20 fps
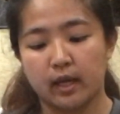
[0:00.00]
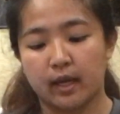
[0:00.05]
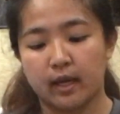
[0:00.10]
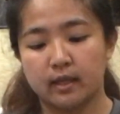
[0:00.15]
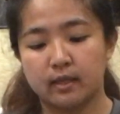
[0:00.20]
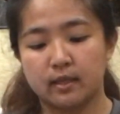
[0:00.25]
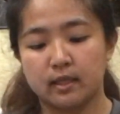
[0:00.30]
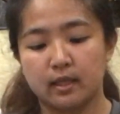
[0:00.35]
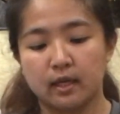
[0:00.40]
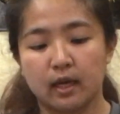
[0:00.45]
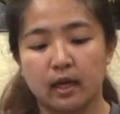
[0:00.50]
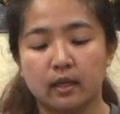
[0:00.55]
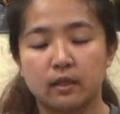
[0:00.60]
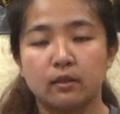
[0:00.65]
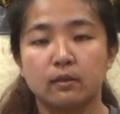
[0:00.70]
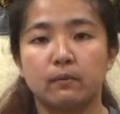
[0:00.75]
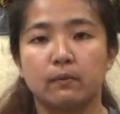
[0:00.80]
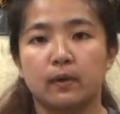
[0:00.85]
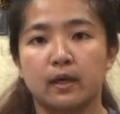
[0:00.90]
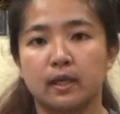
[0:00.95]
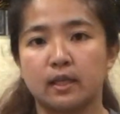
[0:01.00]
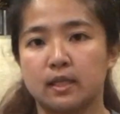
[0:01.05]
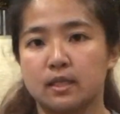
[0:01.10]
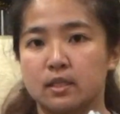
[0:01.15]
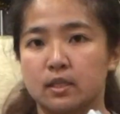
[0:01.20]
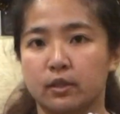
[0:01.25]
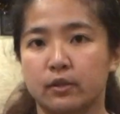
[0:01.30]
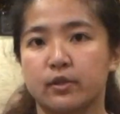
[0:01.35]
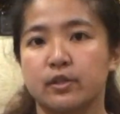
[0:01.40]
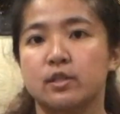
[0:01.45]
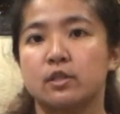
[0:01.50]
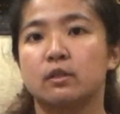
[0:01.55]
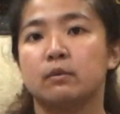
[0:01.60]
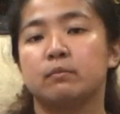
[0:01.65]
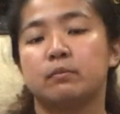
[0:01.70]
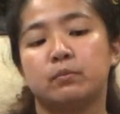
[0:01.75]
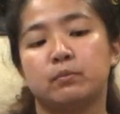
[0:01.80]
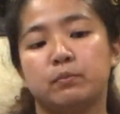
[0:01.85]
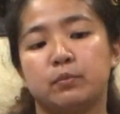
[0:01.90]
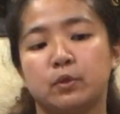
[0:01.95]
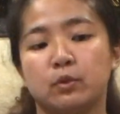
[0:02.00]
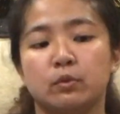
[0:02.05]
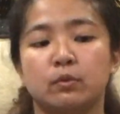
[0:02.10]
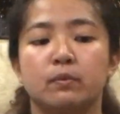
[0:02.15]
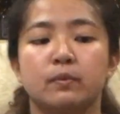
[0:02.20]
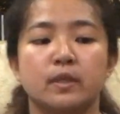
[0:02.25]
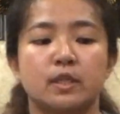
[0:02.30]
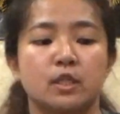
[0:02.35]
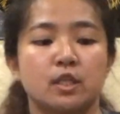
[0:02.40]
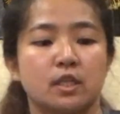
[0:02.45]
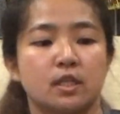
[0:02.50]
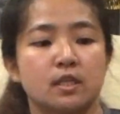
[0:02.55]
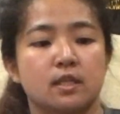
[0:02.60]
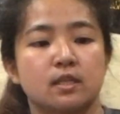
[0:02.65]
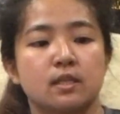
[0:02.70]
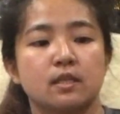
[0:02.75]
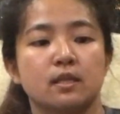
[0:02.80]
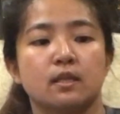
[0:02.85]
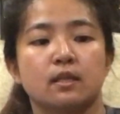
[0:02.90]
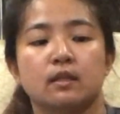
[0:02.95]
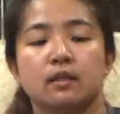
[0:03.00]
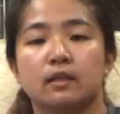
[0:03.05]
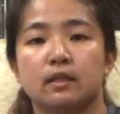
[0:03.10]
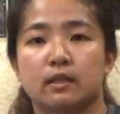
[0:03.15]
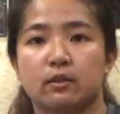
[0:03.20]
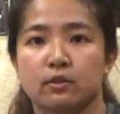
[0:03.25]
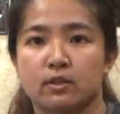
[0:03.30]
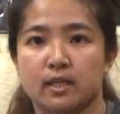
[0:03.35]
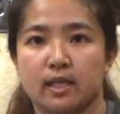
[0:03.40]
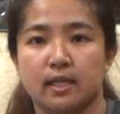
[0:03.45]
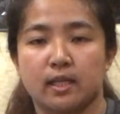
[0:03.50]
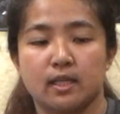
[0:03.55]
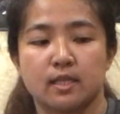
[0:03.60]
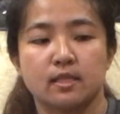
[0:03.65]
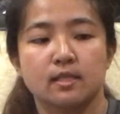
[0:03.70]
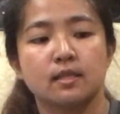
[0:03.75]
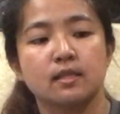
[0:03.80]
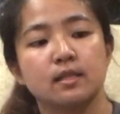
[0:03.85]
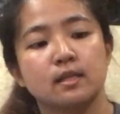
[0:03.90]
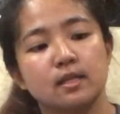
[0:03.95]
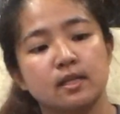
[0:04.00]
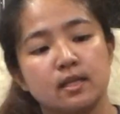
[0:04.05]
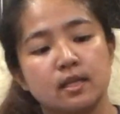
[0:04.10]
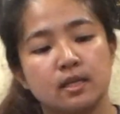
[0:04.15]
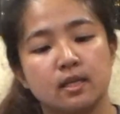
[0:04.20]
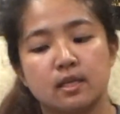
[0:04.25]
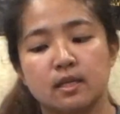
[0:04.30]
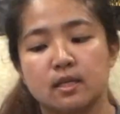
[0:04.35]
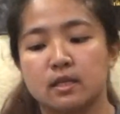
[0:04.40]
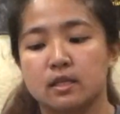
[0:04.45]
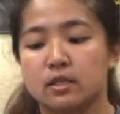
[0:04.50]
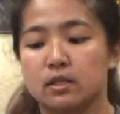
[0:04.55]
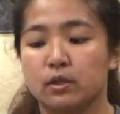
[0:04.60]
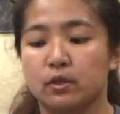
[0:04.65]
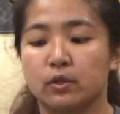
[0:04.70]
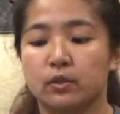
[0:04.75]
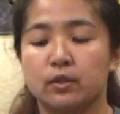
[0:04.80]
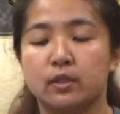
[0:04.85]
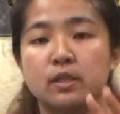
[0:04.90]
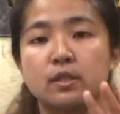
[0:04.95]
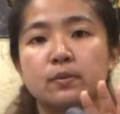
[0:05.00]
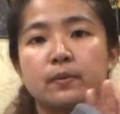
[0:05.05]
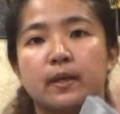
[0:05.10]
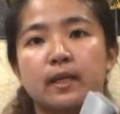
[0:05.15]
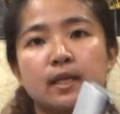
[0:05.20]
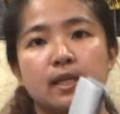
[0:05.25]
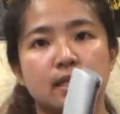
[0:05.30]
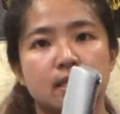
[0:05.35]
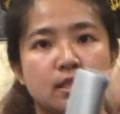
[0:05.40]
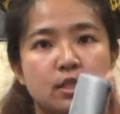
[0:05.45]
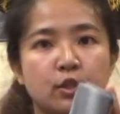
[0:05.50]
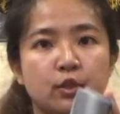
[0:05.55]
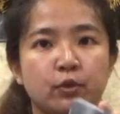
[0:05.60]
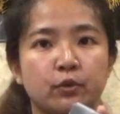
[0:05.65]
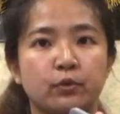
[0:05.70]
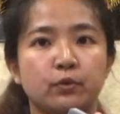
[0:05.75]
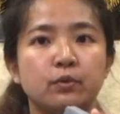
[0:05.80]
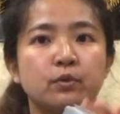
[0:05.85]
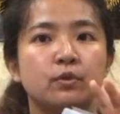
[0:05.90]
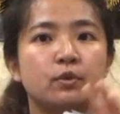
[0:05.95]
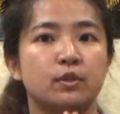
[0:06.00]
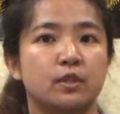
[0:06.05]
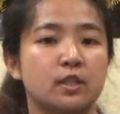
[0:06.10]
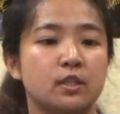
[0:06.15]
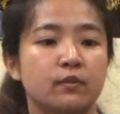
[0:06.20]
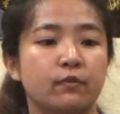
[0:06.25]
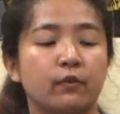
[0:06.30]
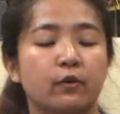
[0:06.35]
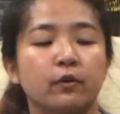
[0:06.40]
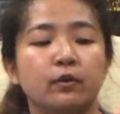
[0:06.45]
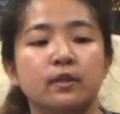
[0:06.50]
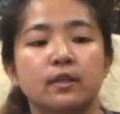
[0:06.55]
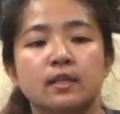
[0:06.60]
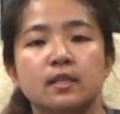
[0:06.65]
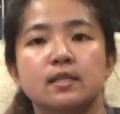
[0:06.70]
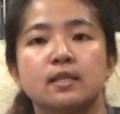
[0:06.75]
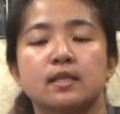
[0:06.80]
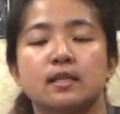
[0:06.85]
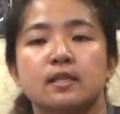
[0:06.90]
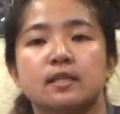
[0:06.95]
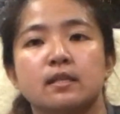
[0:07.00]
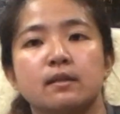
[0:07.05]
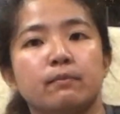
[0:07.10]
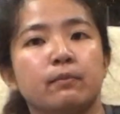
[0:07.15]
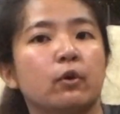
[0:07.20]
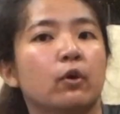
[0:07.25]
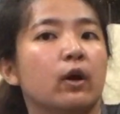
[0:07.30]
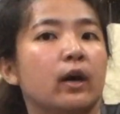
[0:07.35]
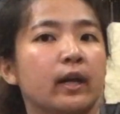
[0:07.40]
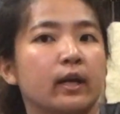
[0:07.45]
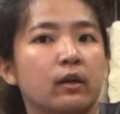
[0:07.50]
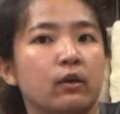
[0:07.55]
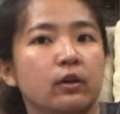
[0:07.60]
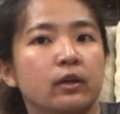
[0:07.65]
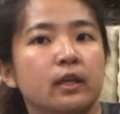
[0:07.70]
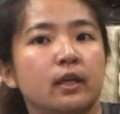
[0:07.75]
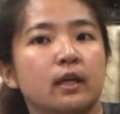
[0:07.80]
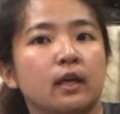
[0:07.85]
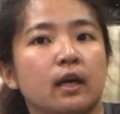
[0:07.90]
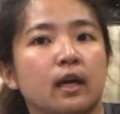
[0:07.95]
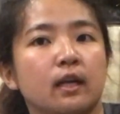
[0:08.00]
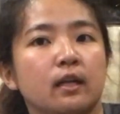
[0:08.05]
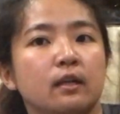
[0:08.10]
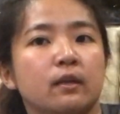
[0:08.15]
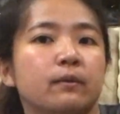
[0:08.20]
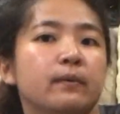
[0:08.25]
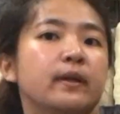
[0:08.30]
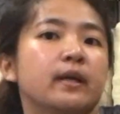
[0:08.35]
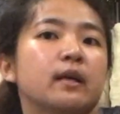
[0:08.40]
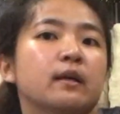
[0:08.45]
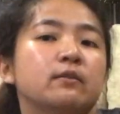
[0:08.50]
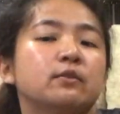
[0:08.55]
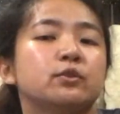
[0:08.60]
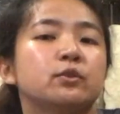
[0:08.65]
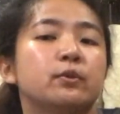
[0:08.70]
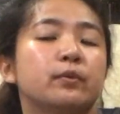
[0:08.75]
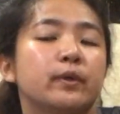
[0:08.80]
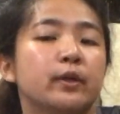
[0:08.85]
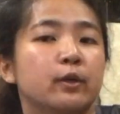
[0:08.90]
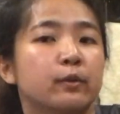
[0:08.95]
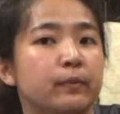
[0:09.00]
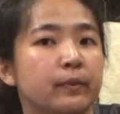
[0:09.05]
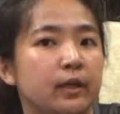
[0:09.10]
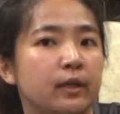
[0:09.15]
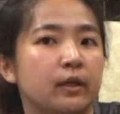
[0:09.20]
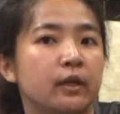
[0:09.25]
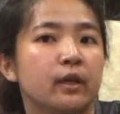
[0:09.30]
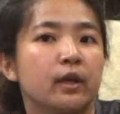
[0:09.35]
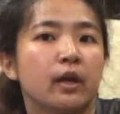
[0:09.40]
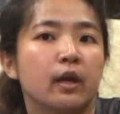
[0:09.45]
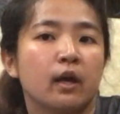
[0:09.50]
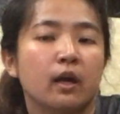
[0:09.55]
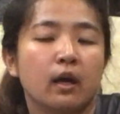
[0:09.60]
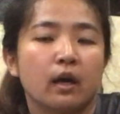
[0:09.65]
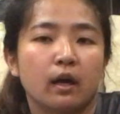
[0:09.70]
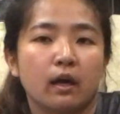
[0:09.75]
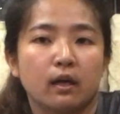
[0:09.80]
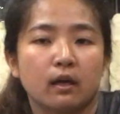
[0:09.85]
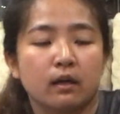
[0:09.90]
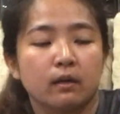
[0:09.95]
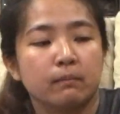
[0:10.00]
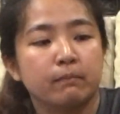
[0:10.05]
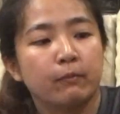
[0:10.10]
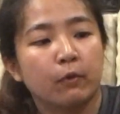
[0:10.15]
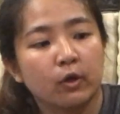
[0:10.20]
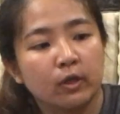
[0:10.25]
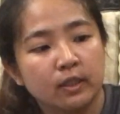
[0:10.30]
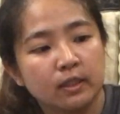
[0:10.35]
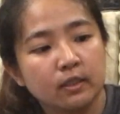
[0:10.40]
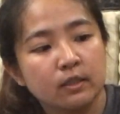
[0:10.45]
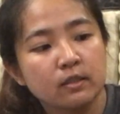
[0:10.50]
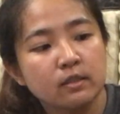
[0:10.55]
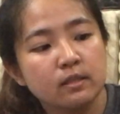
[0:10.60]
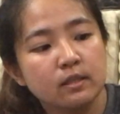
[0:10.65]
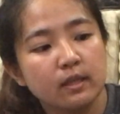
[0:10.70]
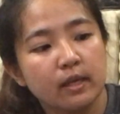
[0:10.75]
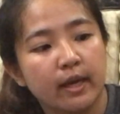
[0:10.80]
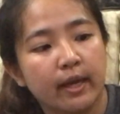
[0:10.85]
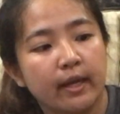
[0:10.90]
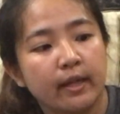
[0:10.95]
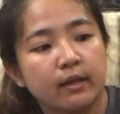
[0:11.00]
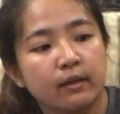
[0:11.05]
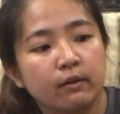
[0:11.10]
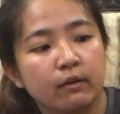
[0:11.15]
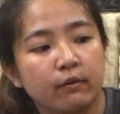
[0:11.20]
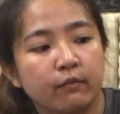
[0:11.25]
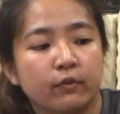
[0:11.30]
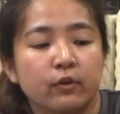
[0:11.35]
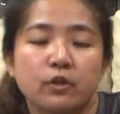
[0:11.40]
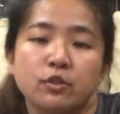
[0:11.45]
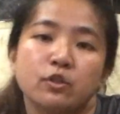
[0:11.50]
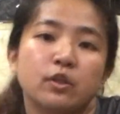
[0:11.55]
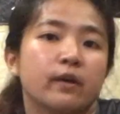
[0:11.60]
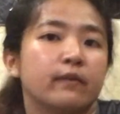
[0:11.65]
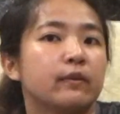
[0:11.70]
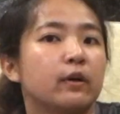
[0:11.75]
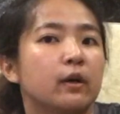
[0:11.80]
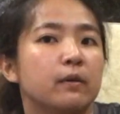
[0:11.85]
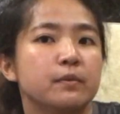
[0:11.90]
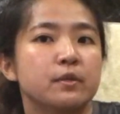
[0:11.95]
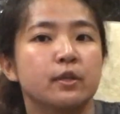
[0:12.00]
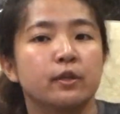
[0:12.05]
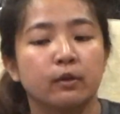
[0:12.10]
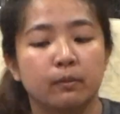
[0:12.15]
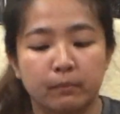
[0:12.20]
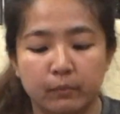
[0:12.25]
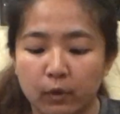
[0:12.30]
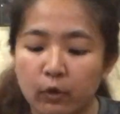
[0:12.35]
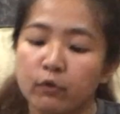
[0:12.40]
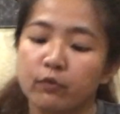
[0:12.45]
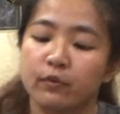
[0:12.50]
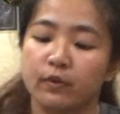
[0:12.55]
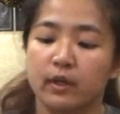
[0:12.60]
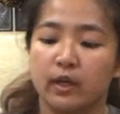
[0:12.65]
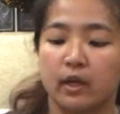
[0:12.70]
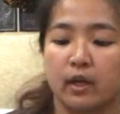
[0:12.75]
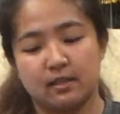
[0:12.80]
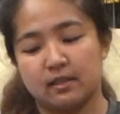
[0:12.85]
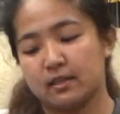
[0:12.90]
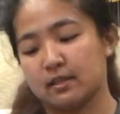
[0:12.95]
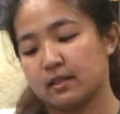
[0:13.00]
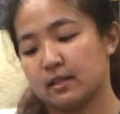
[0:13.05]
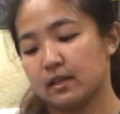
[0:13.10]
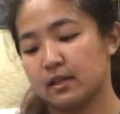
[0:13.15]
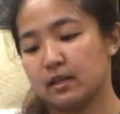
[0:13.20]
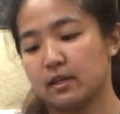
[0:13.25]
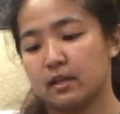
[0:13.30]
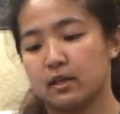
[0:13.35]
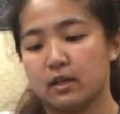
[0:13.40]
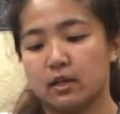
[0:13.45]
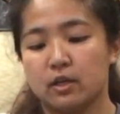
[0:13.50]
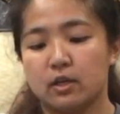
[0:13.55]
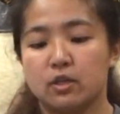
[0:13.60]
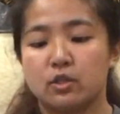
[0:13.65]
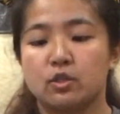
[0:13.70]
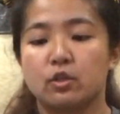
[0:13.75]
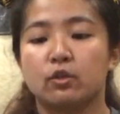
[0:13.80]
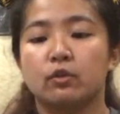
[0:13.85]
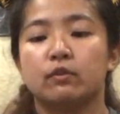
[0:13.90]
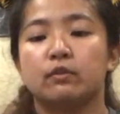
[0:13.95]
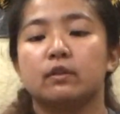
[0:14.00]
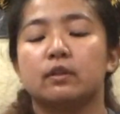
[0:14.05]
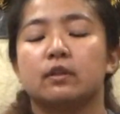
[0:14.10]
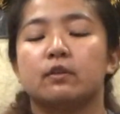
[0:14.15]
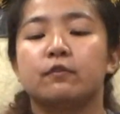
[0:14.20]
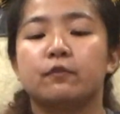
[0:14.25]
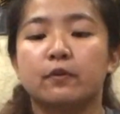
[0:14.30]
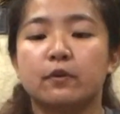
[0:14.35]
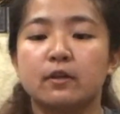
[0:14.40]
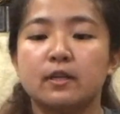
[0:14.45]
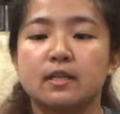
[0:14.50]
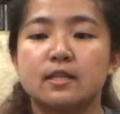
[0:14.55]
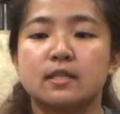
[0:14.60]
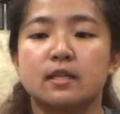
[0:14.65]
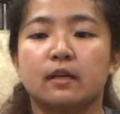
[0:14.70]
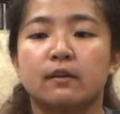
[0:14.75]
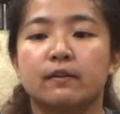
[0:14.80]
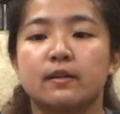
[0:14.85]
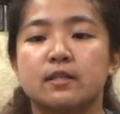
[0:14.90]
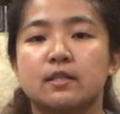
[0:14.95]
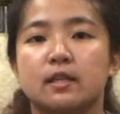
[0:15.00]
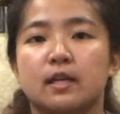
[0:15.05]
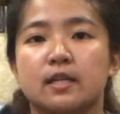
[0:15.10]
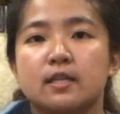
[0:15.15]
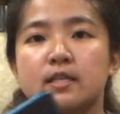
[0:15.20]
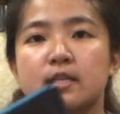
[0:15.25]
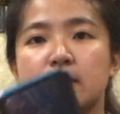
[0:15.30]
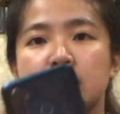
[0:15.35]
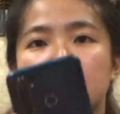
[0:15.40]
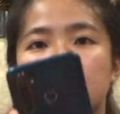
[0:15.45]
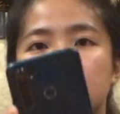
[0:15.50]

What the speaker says: and the other one is the crystal blue, which looks like this. So this one is new to this phone. This is the more iconic color when it comes to REALME models, and of course you have the option of both. So the phone itself, as you can see,